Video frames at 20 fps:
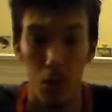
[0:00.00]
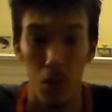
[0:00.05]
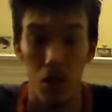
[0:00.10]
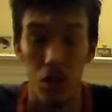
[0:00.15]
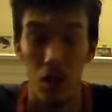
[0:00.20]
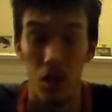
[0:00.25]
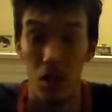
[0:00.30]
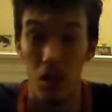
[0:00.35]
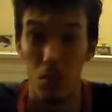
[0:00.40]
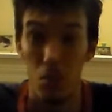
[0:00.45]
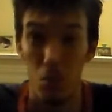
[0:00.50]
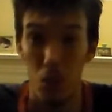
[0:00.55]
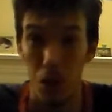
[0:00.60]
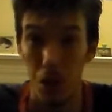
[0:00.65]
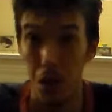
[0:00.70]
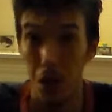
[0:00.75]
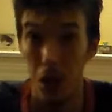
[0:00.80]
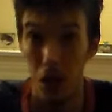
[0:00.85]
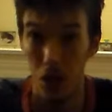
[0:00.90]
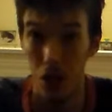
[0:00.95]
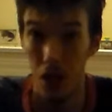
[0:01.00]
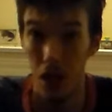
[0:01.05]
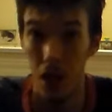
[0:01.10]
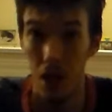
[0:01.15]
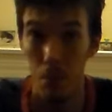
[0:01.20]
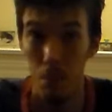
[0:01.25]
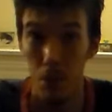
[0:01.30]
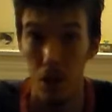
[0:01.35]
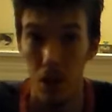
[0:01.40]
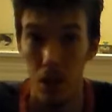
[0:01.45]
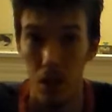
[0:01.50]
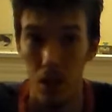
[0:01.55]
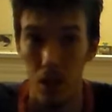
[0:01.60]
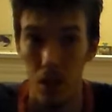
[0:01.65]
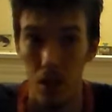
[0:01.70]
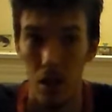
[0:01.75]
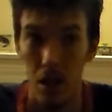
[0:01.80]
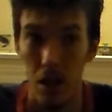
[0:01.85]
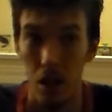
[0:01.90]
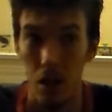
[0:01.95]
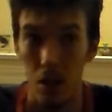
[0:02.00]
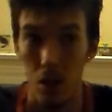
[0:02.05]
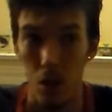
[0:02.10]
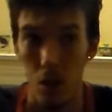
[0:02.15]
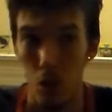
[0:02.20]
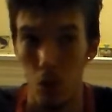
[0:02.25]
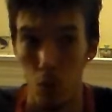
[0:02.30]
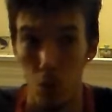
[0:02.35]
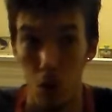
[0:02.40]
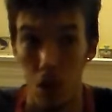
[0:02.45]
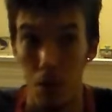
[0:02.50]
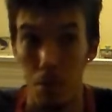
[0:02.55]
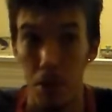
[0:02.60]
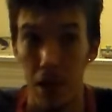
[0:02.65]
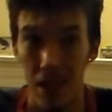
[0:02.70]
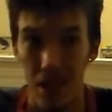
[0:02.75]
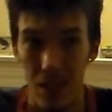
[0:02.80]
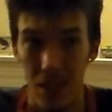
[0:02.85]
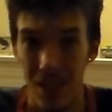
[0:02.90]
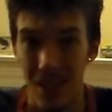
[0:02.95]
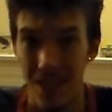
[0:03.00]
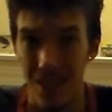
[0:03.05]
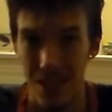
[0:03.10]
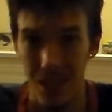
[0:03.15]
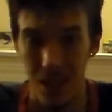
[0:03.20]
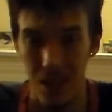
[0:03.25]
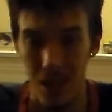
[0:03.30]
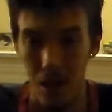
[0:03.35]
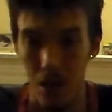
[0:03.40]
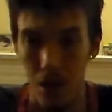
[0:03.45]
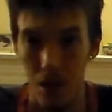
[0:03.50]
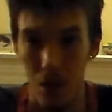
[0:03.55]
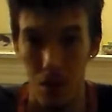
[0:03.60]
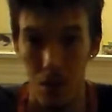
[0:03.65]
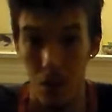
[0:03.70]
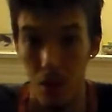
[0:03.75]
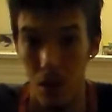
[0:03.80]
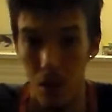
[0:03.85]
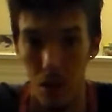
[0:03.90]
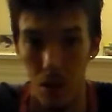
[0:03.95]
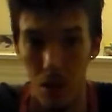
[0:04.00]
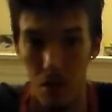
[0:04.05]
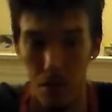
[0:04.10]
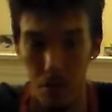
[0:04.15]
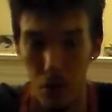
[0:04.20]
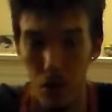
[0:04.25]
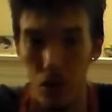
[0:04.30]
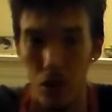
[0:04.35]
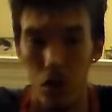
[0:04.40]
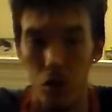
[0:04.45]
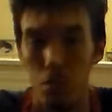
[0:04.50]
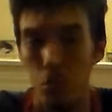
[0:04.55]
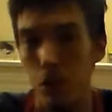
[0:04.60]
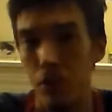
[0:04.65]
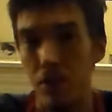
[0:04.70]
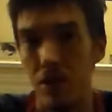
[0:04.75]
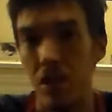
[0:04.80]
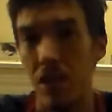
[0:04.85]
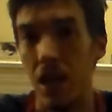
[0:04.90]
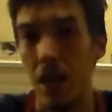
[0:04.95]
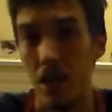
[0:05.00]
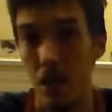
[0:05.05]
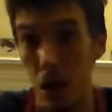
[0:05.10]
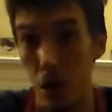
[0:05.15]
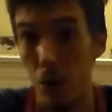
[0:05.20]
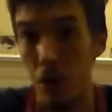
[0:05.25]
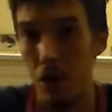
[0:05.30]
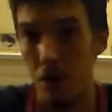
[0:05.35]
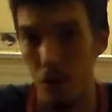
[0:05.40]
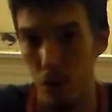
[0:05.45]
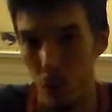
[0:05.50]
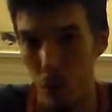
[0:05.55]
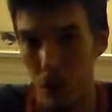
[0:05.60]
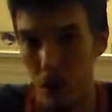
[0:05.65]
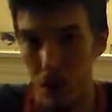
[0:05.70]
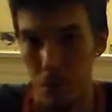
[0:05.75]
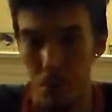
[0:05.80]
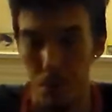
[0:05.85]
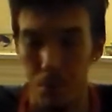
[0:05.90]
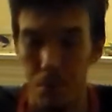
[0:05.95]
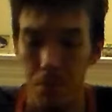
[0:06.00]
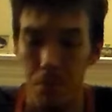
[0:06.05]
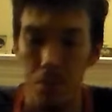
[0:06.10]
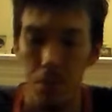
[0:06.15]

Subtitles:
which is really a shame, because his character was one of the best things the first two movies had going for them.